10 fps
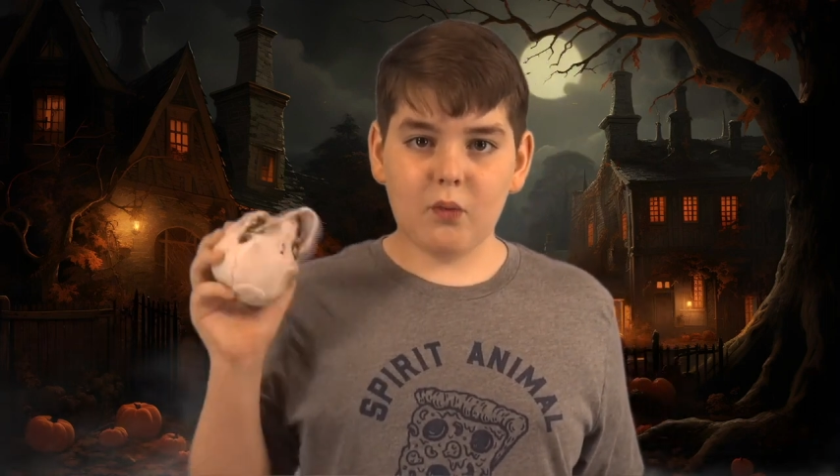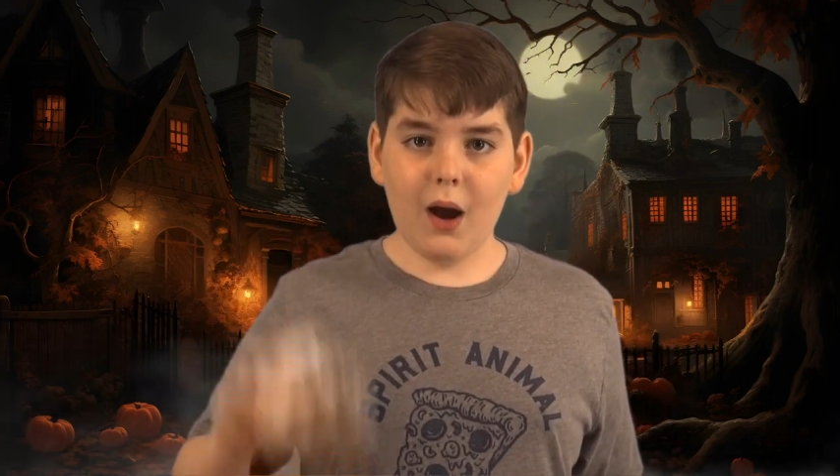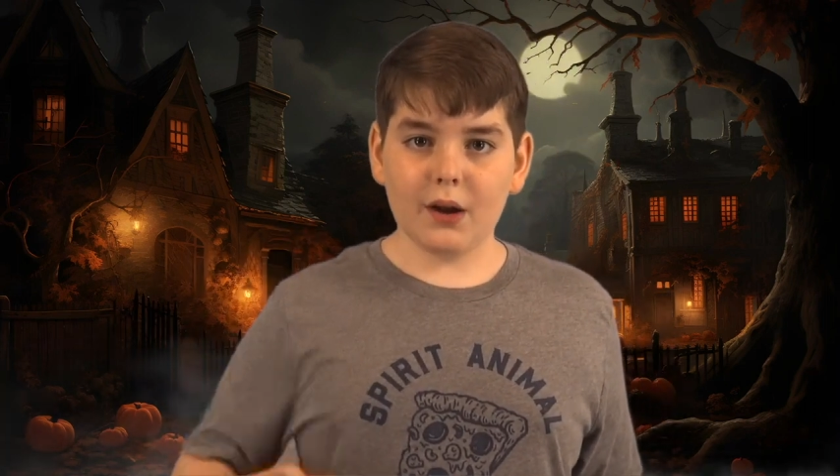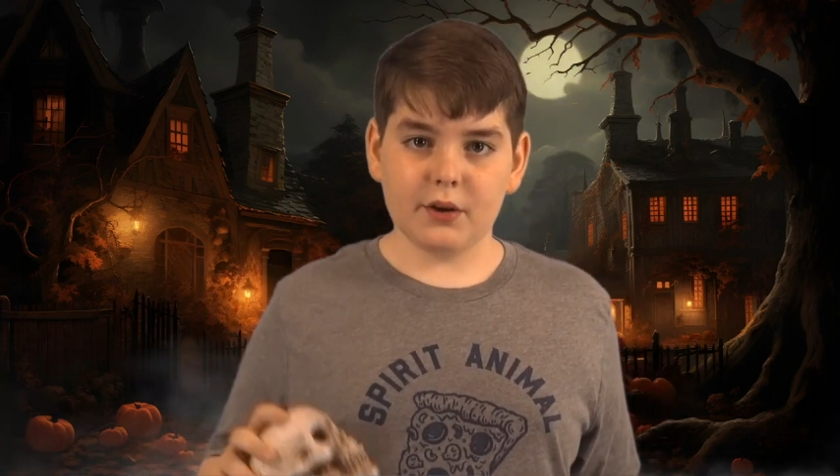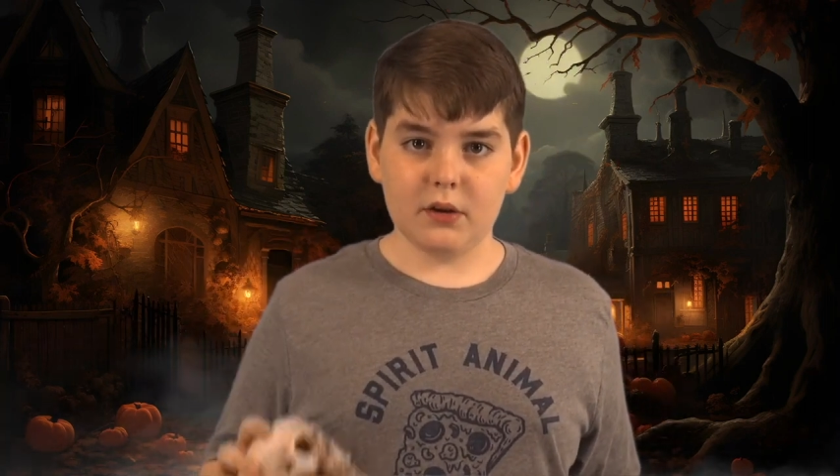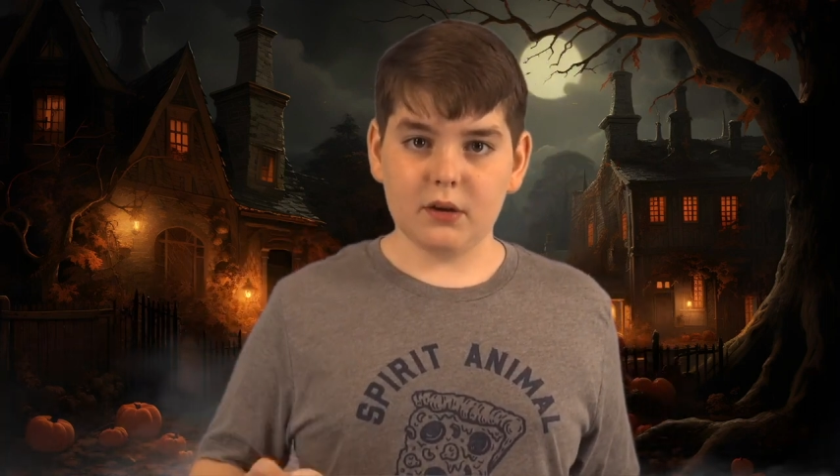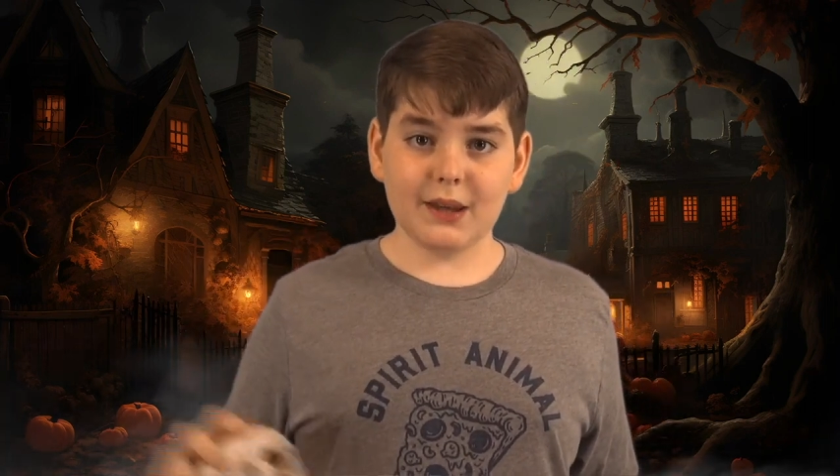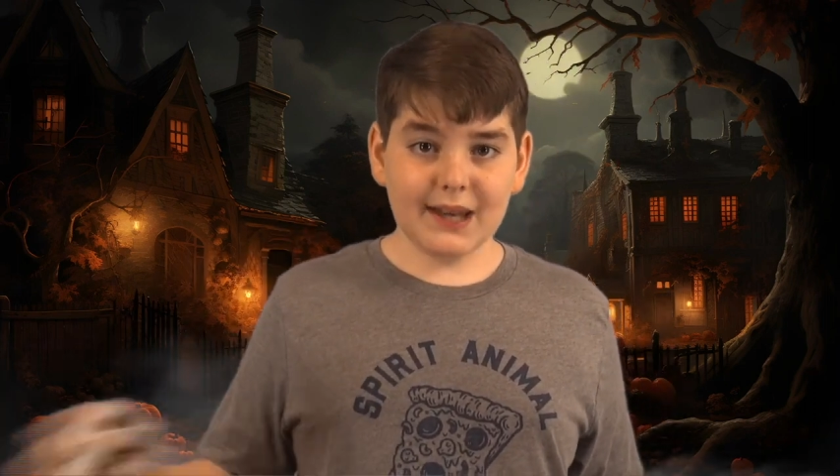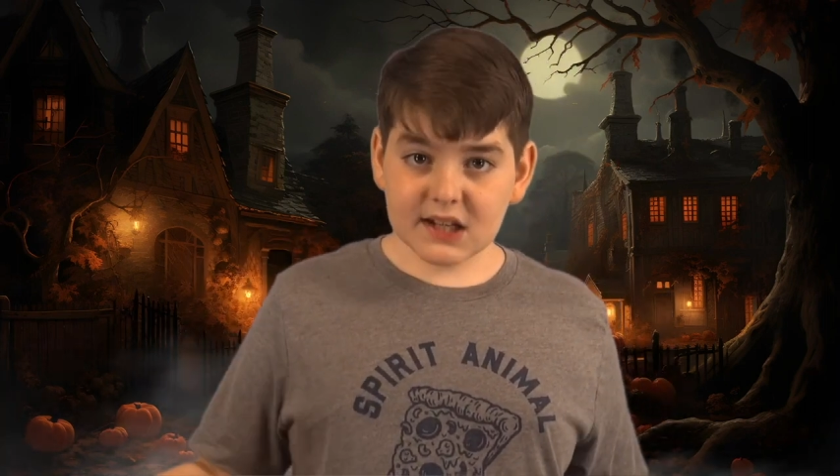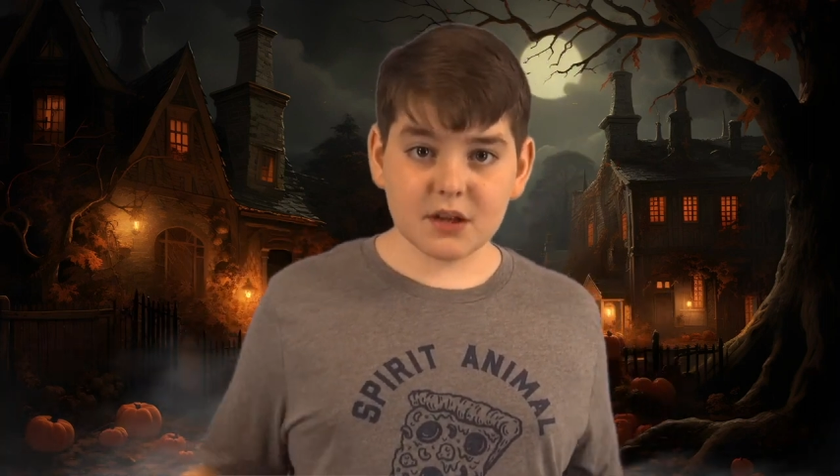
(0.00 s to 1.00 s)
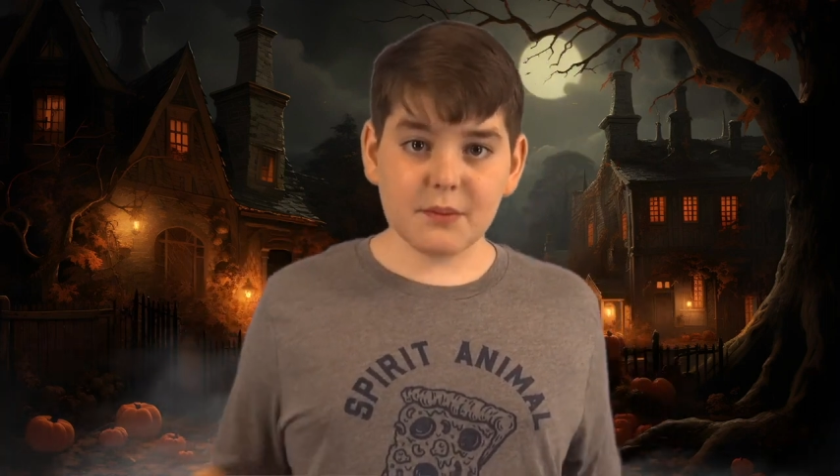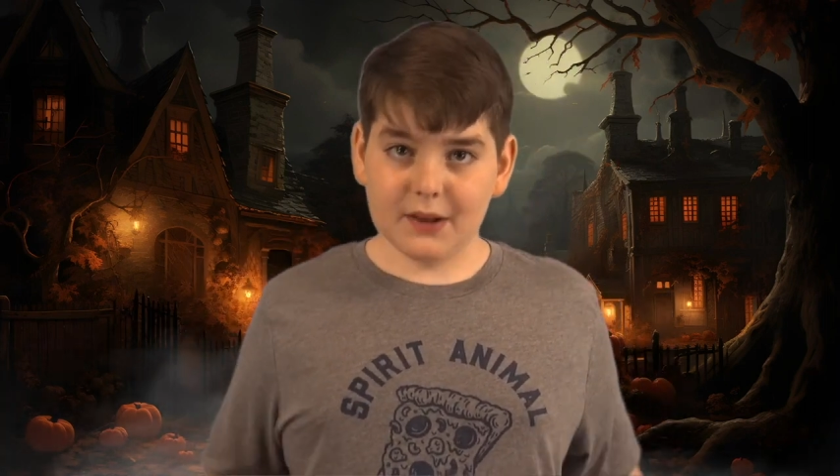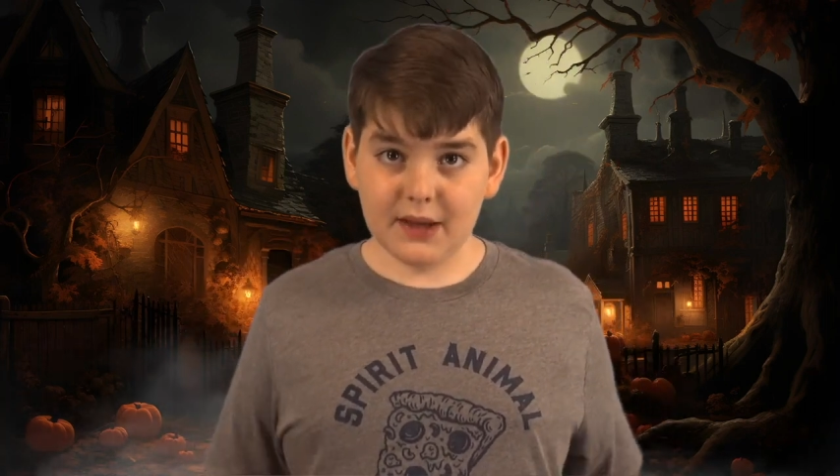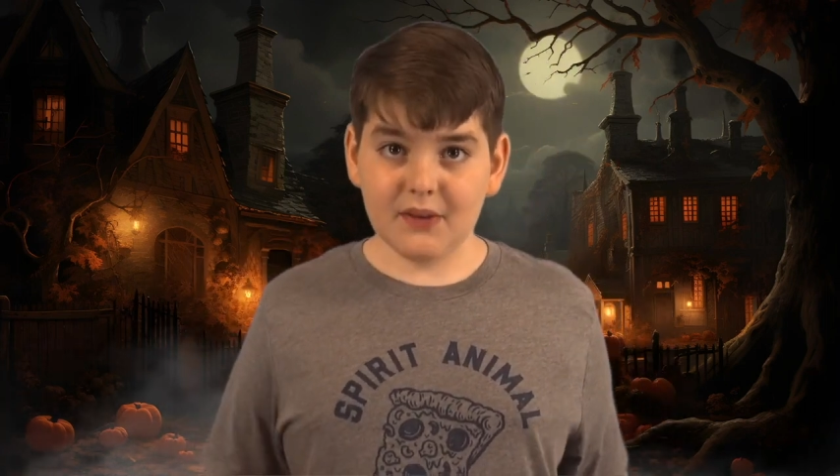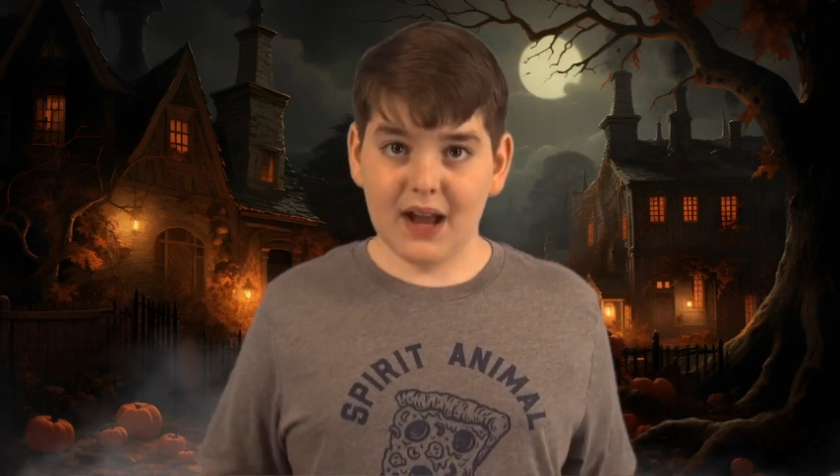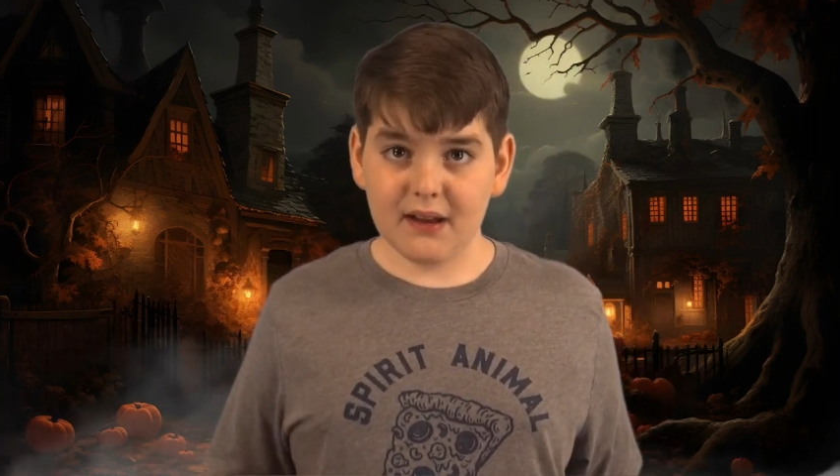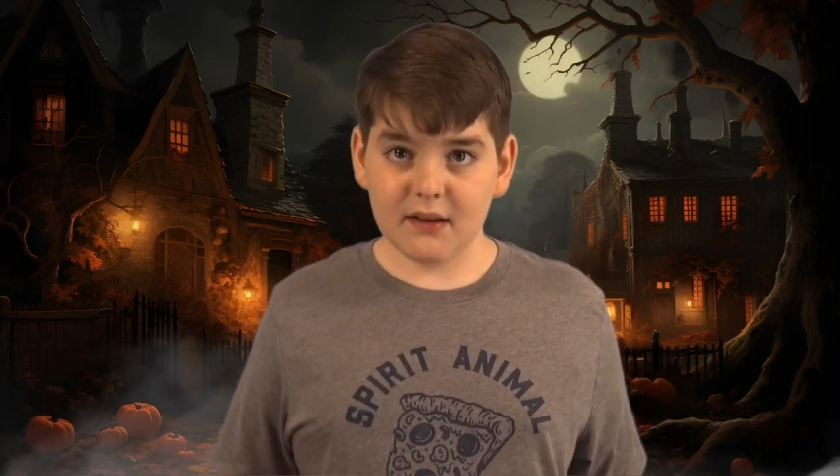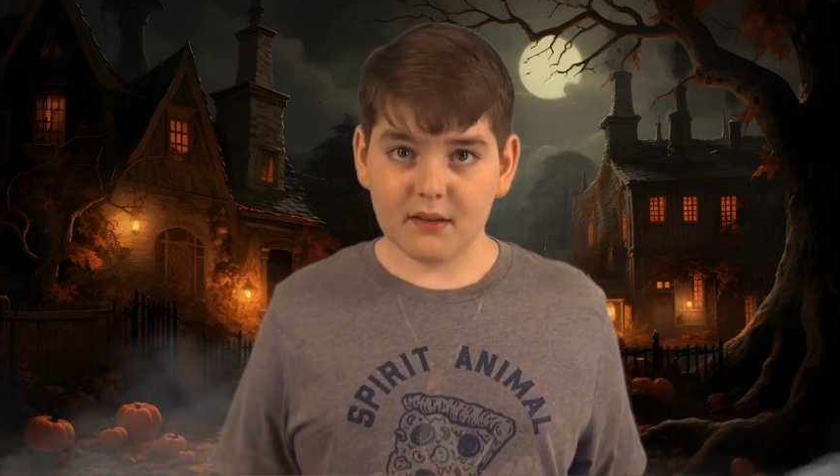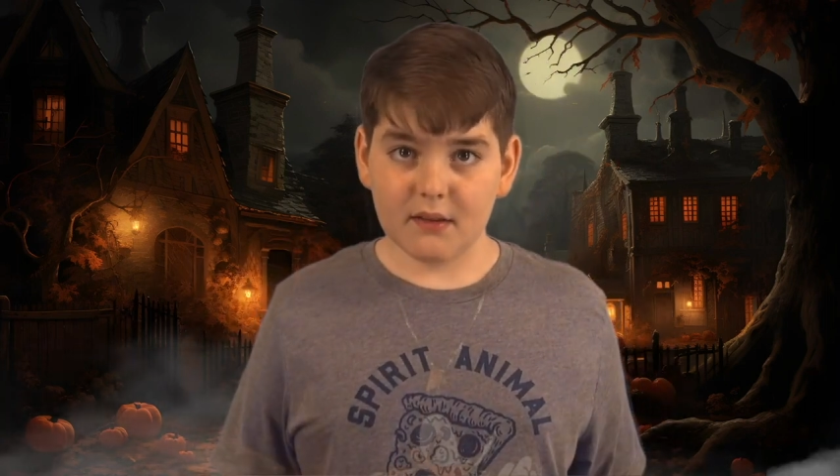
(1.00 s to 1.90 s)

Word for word: water? Can't you believe that?